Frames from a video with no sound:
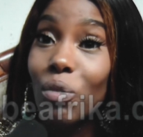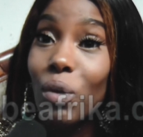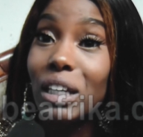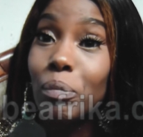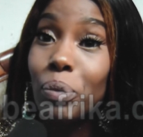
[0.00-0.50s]

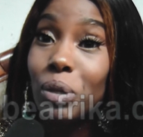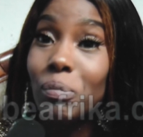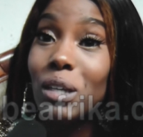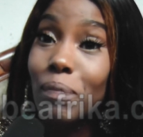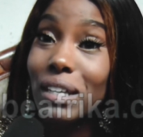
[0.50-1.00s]
When he
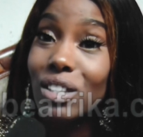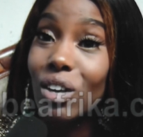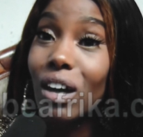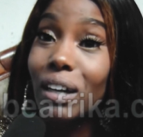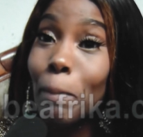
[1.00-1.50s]
put me and my
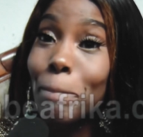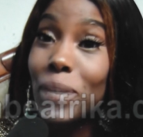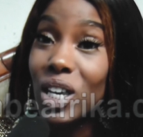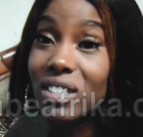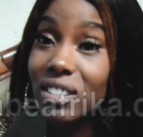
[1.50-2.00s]
son on a
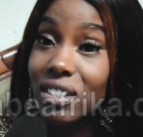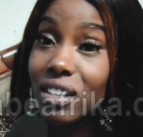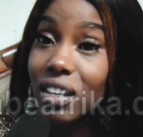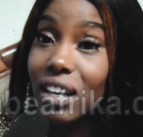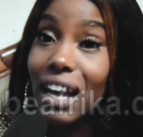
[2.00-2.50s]
bus
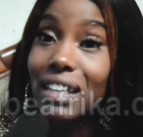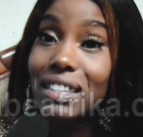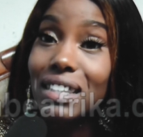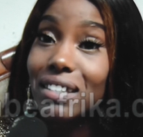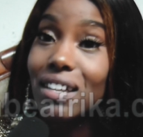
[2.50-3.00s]
and
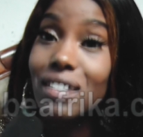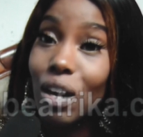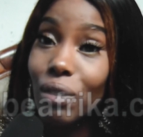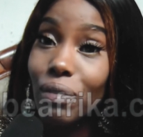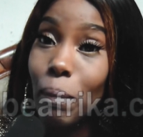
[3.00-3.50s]
sent us
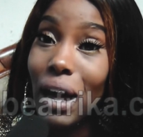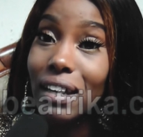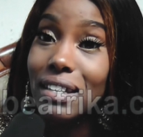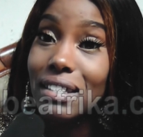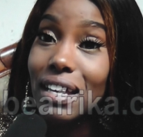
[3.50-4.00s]
out of the
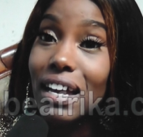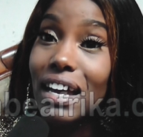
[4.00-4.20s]
palace,